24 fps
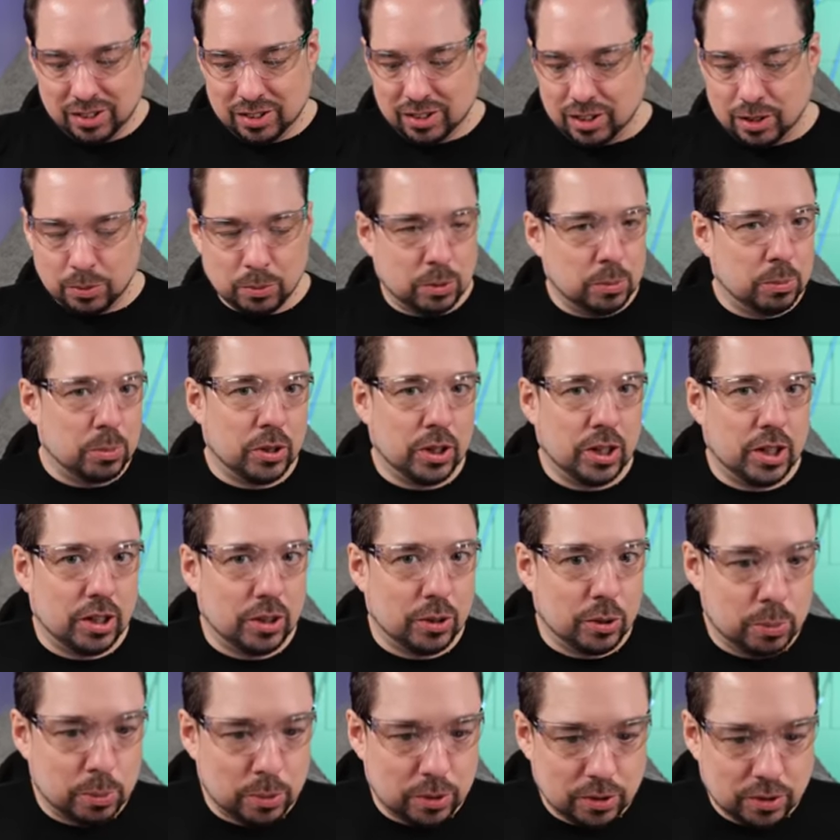Can we break it
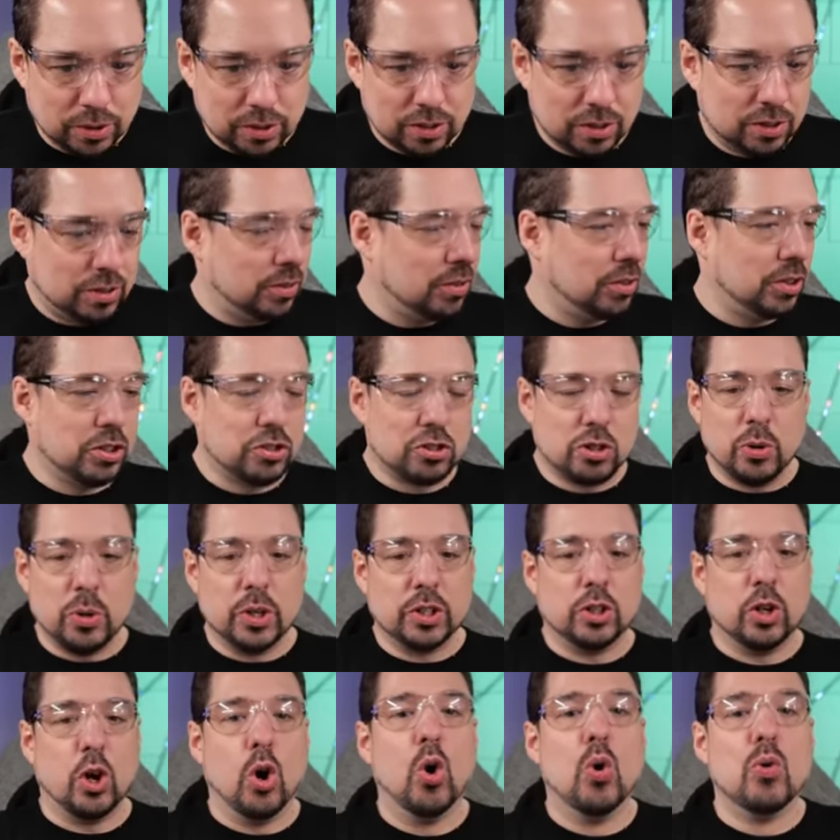open? Let's go
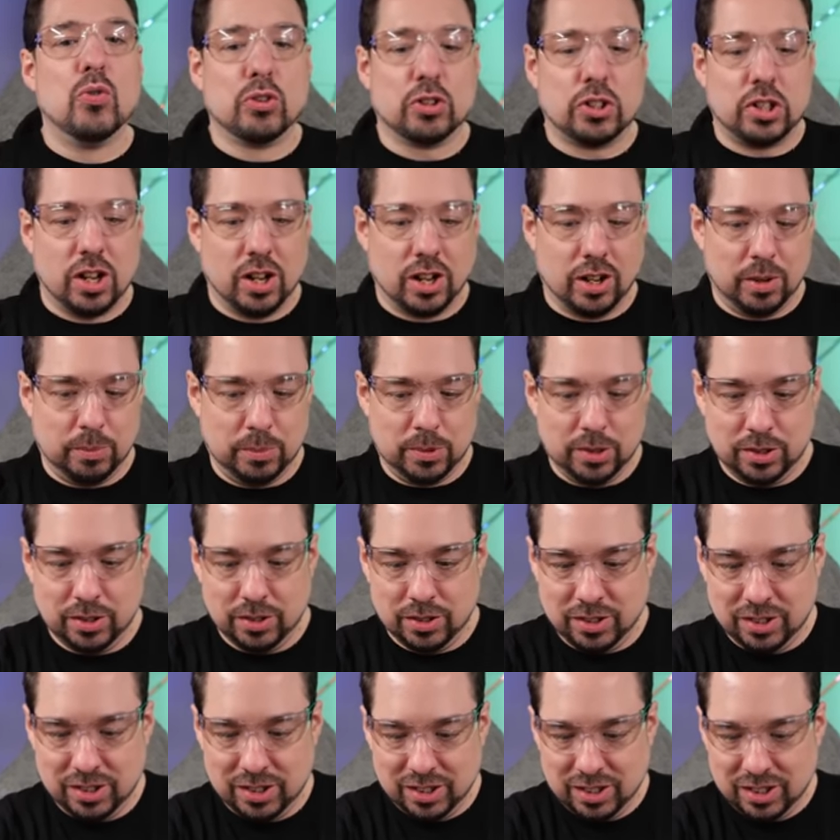into overtime.
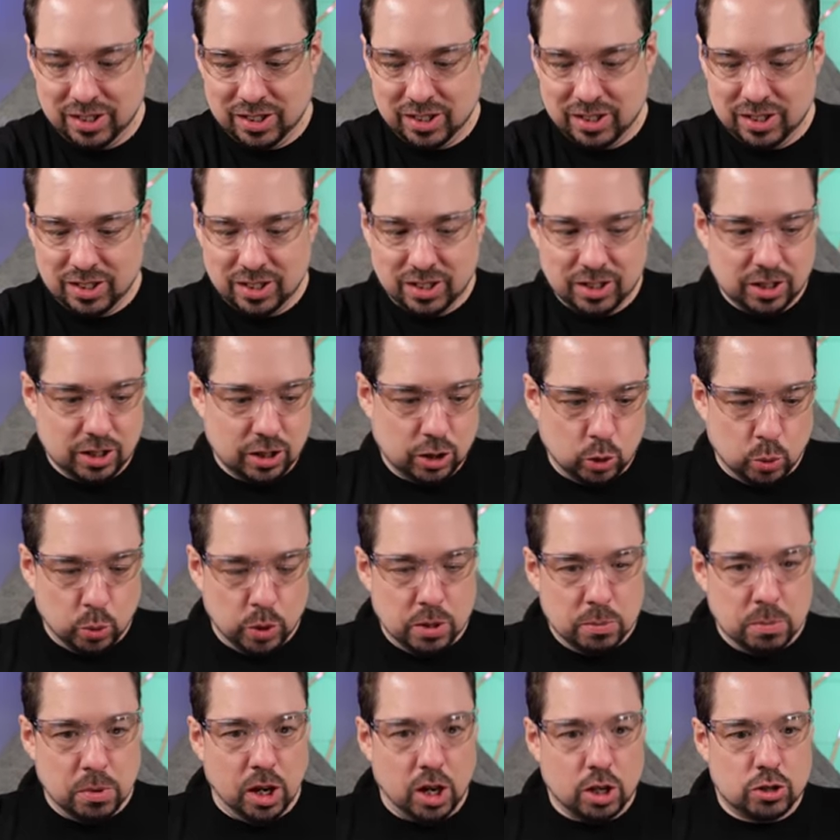
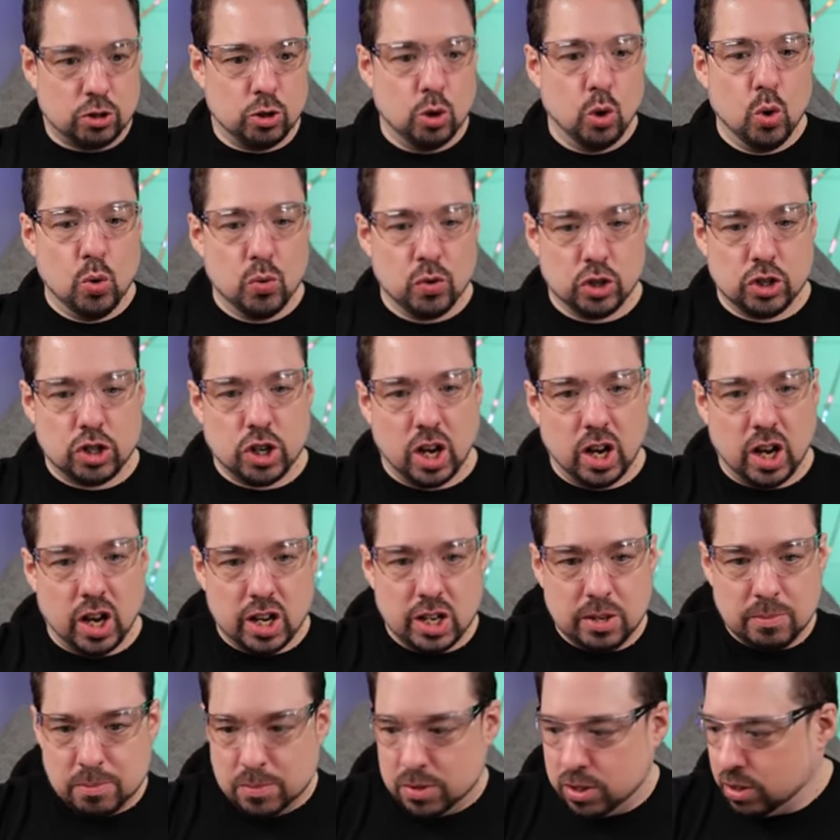QuinBoxed
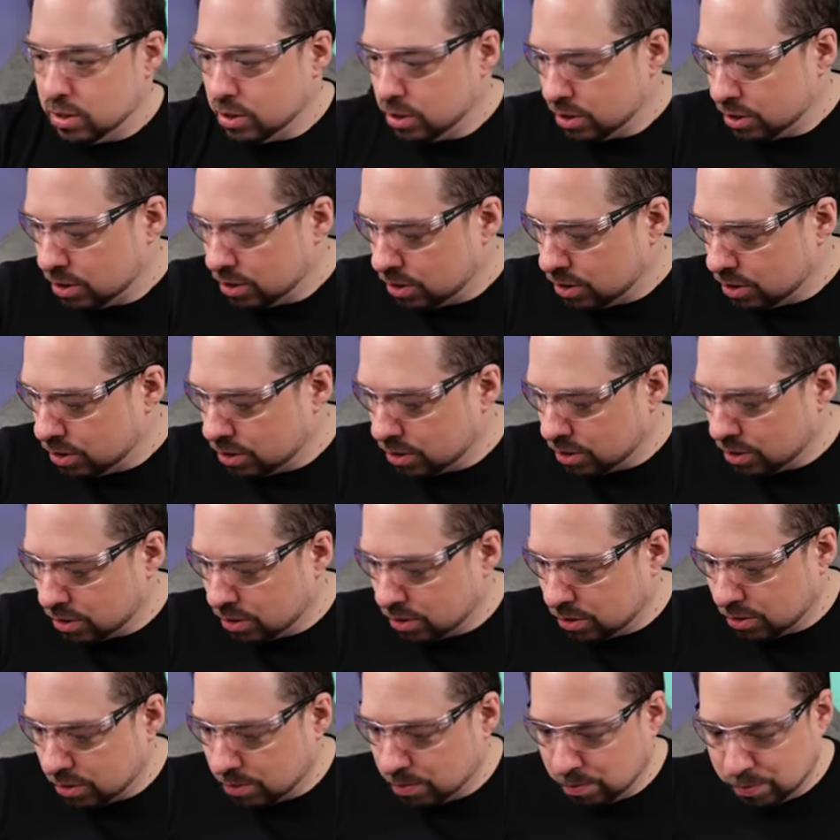overtime.
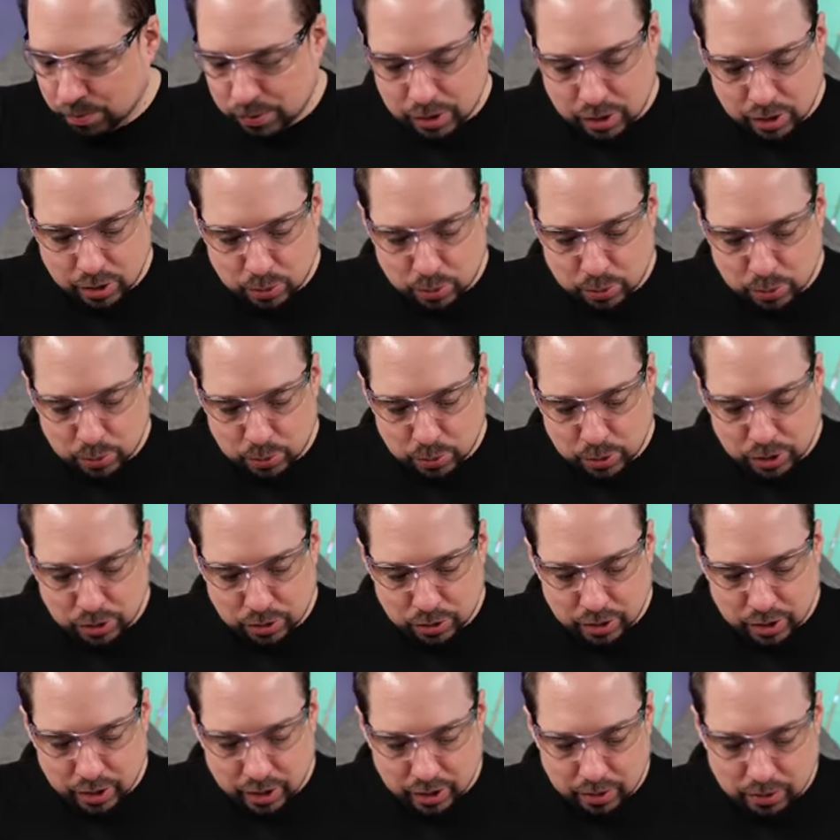How would we do
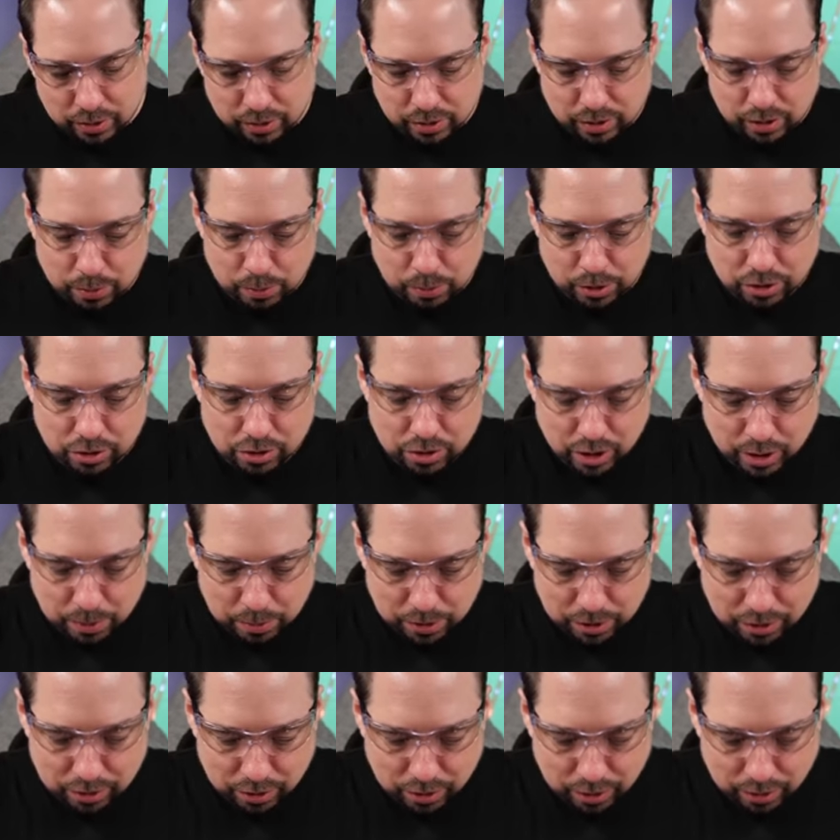that? Can we jam
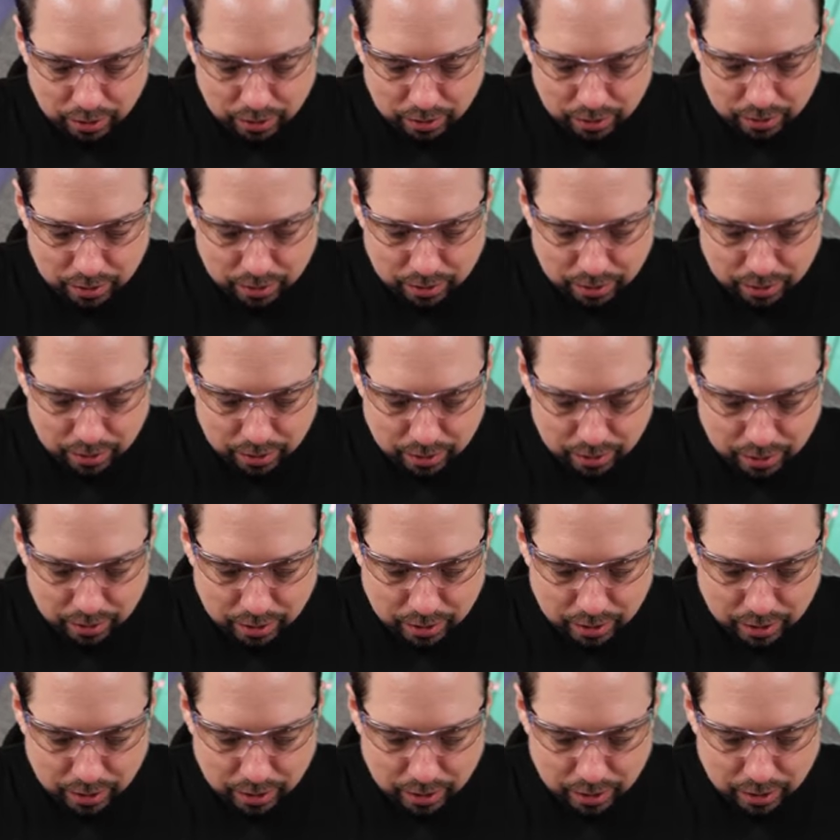this in here?
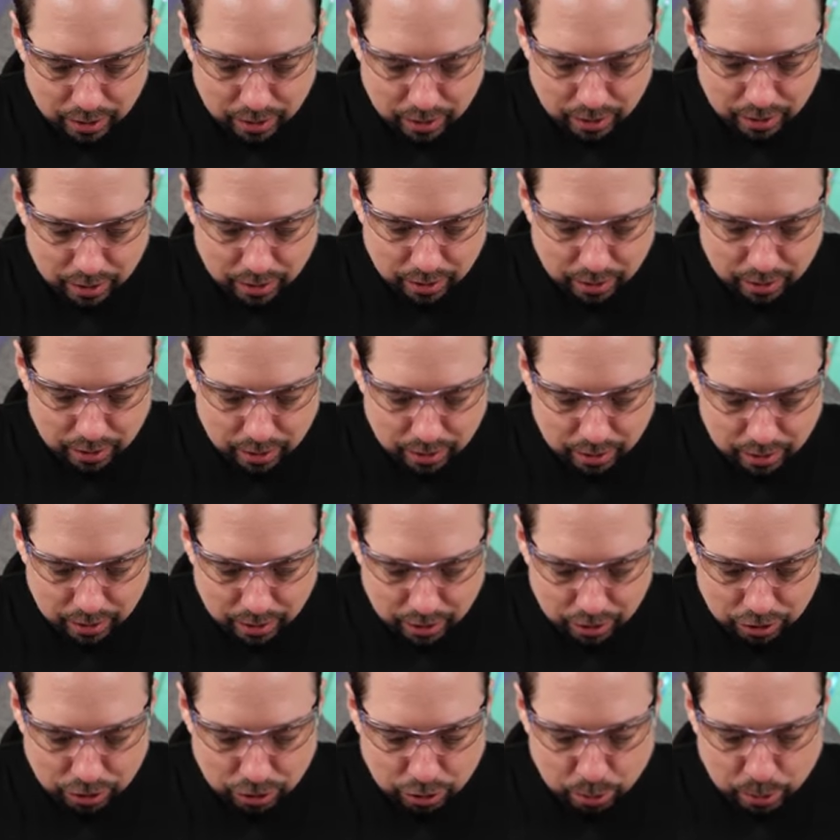
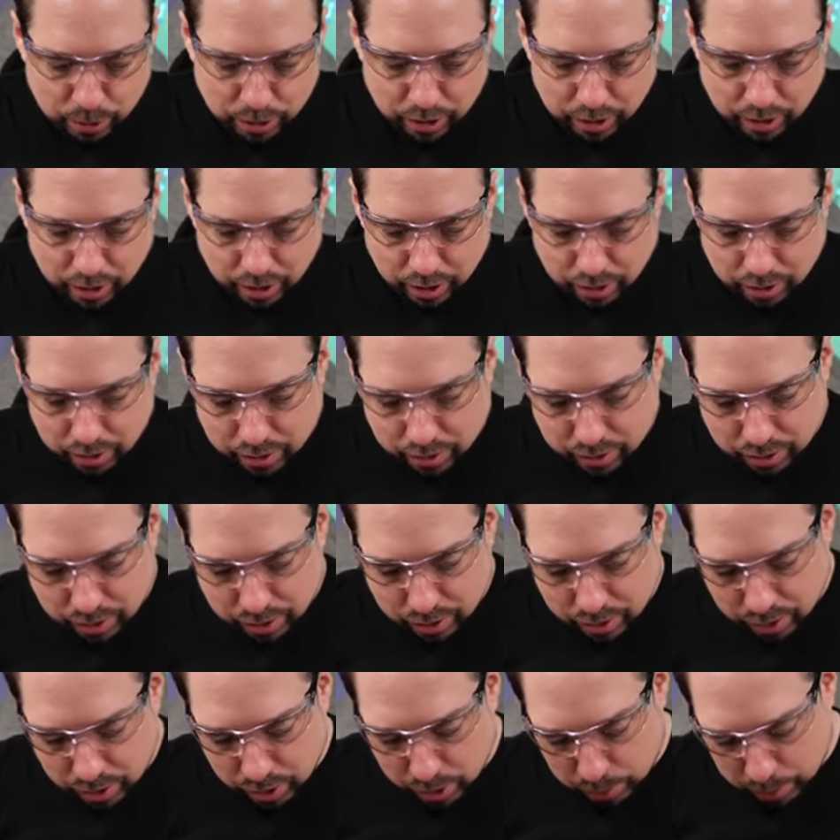This is when I
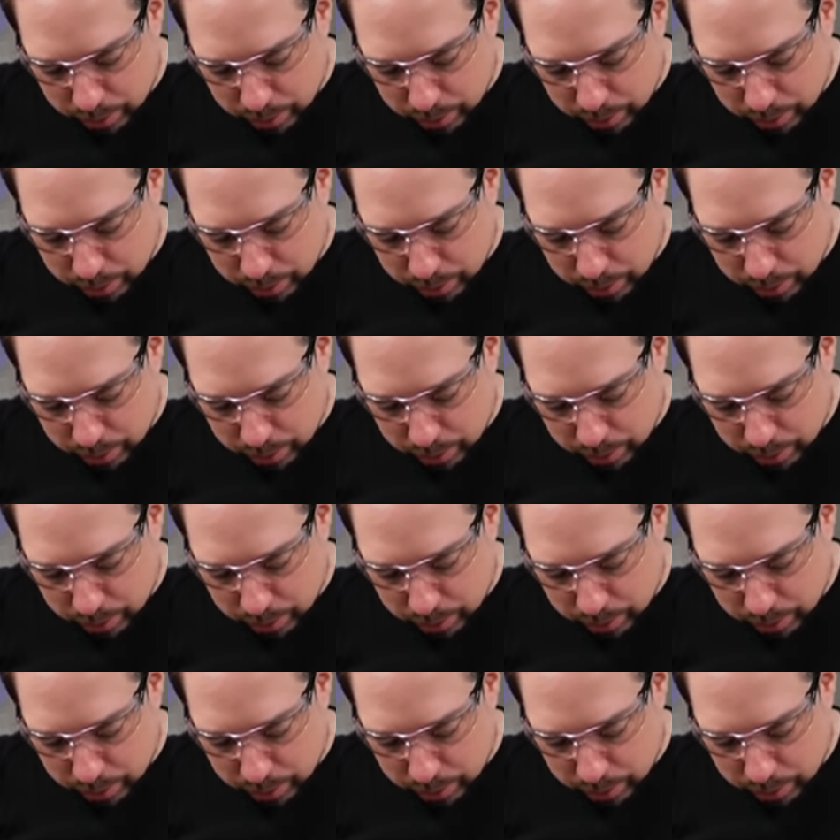kill